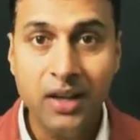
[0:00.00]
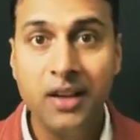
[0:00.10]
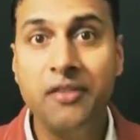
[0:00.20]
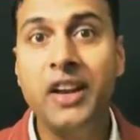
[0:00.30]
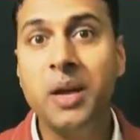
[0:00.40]

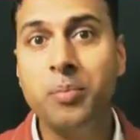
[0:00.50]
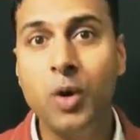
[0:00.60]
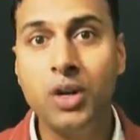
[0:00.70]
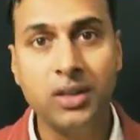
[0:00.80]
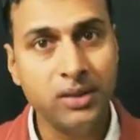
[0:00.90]
when I
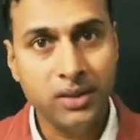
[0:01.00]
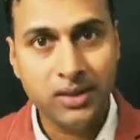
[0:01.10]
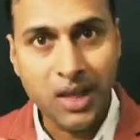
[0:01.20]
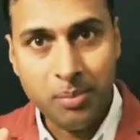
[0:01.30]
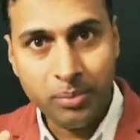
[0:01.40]
bought
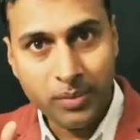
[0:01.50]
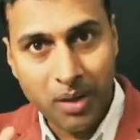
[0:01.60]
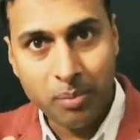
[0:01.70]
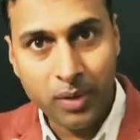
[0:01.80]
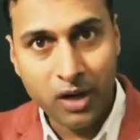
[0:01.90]
some
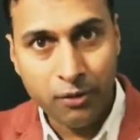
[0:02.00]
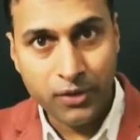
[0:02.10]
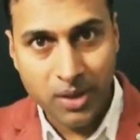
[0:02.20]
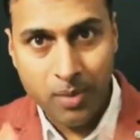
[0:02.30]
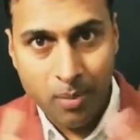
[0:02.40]
number of
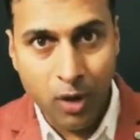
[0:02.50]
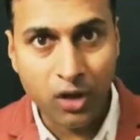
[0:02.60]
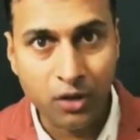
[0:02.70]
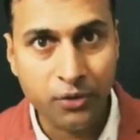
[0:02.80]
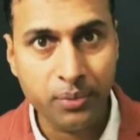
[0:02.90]
some amount
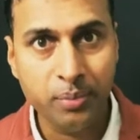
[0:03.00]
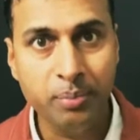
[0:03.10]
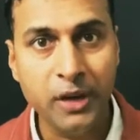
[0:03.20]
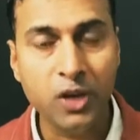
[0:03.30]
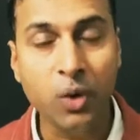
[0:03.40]
of
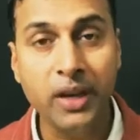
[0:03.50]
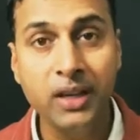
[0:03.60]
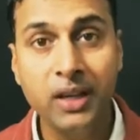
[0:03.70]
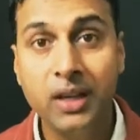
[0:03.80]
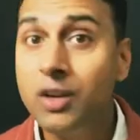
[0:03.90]
Bitcoin,
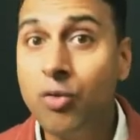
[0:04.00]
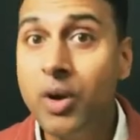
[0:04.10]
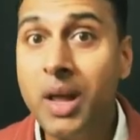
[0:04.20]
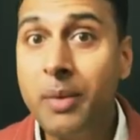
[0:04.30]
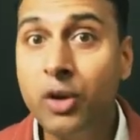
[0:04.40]
what
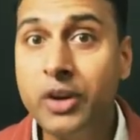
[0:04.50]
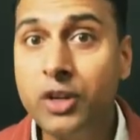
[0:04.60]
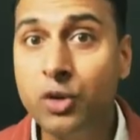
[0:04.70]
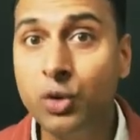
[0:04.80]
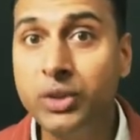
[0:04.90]
am I going
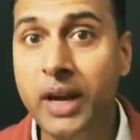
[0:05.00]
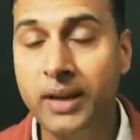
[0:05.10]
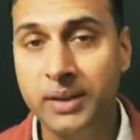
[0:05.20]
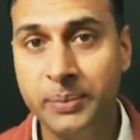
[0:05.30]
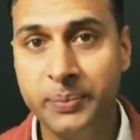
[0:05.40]
to do
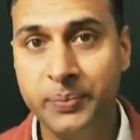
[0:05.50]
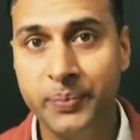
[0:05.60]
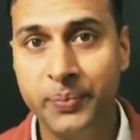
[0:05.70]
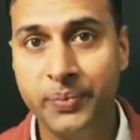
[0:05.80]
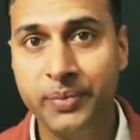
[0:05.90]
that?
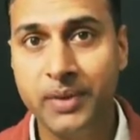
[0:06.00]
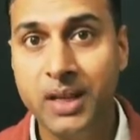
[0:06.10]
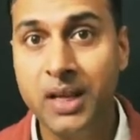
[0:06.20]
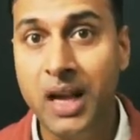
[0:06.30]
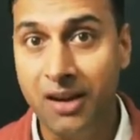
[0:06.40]

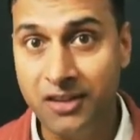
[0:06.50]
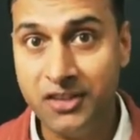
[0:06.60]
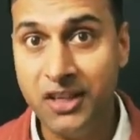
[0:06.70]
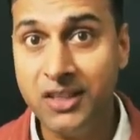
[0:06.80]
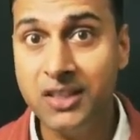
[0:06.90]
I
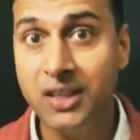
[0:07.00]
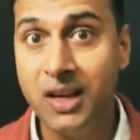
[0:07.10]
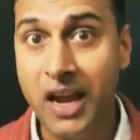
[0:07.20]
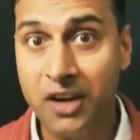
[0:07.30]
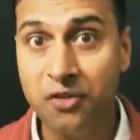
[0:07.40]
sit
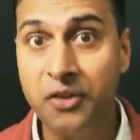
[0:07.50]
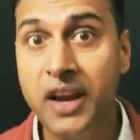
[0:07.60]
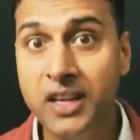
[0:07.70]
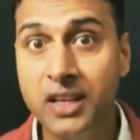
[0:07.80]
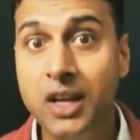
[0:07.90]
and
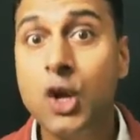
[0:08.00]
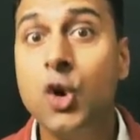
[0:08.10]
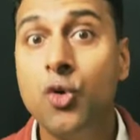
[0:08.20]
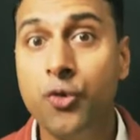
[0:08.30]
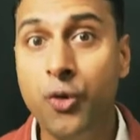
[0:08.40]
wait
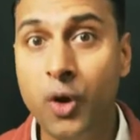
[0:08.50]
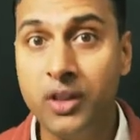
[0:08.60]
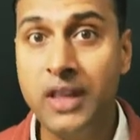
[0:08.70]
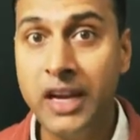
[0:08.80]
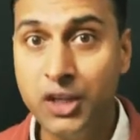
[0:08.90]
for
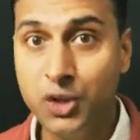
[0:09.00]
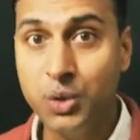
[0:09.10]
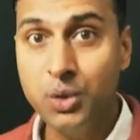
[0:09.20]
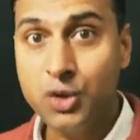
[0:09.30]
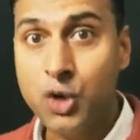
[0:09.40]
that to
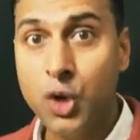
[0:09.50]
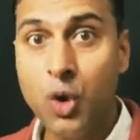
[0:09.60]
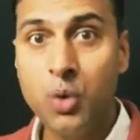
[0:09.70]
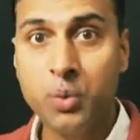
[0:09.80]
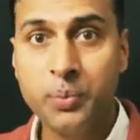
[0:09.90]

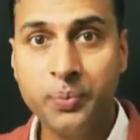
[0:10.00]
grow.